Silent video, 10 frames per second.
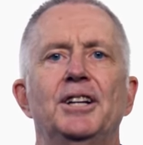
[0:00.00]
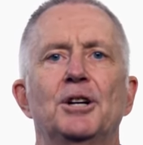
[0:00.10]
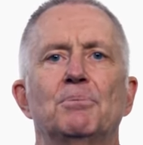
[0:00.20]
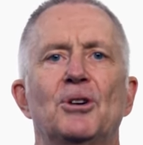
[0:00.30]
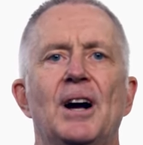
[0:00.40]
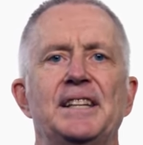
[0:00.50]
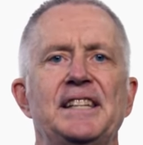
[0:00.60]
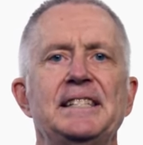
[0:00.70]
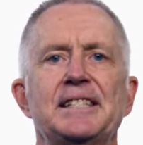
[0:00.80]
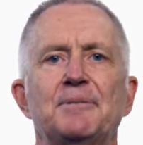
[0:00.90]
comprise
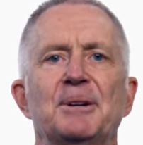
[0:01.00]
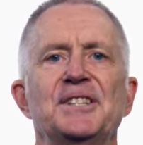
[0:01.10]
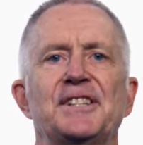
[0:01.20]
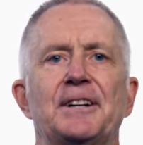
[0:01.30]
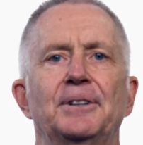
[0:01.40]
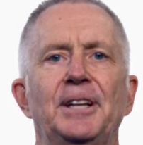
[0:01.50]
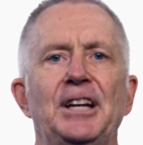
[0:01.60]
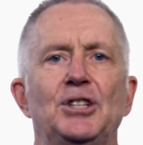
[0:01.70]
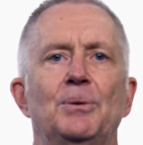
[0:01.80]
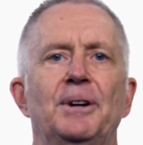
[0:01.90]
instruments that are
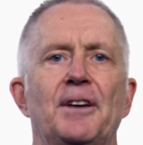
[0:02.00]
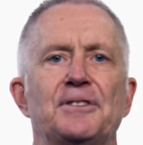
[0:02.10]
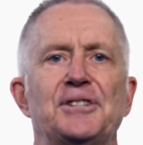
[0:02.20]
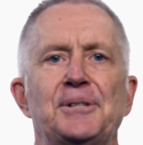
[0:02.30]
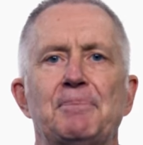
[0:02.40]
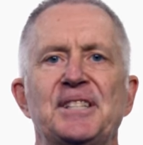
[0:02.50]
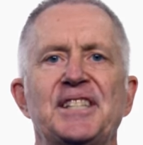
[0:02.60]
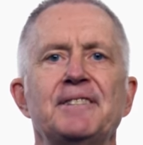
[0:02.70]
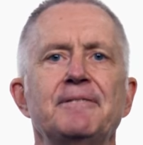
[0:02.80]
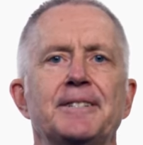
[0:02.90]
linked to another
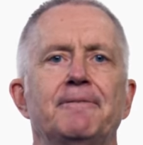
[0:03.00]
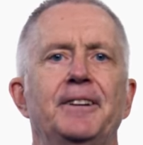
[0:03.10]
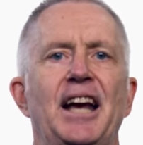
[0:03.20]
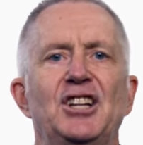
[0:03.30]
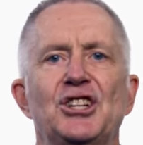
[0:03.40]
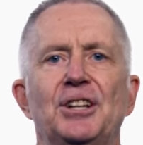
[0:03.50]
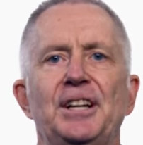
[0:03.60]
specific financial